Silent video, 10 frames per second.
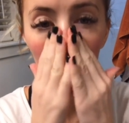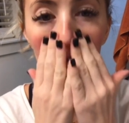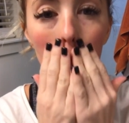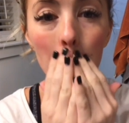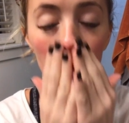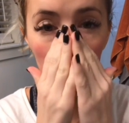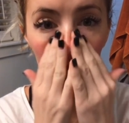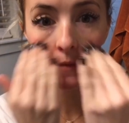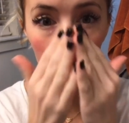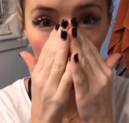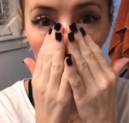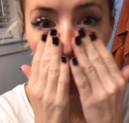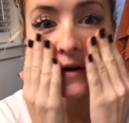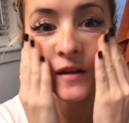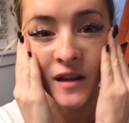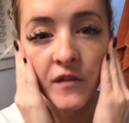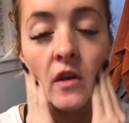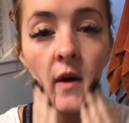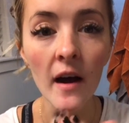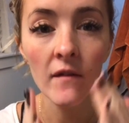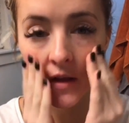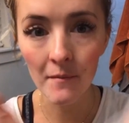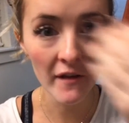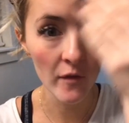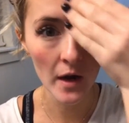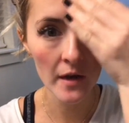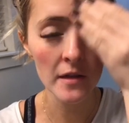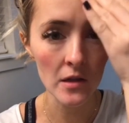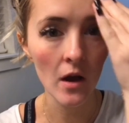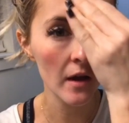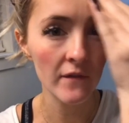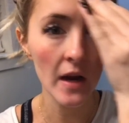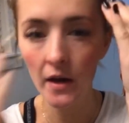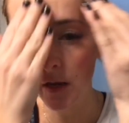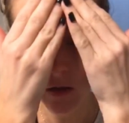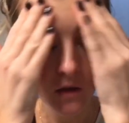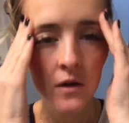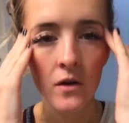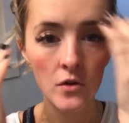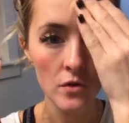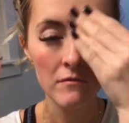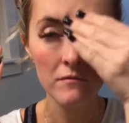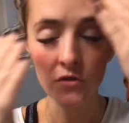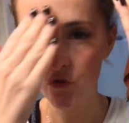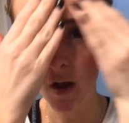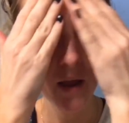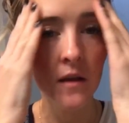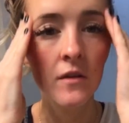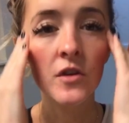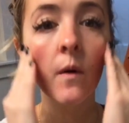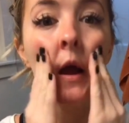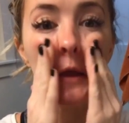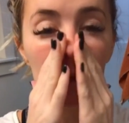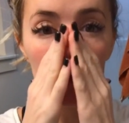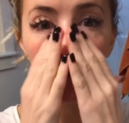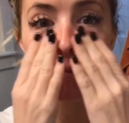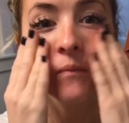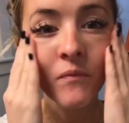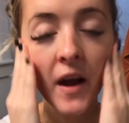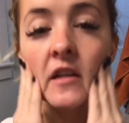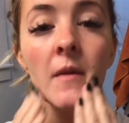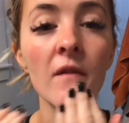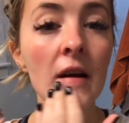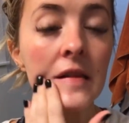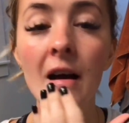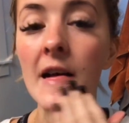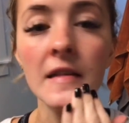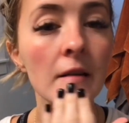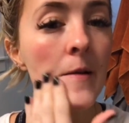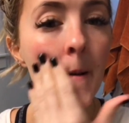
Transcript: And I know like my dry areas. If you have, like my forehead is not very dry, so I do my forehead last.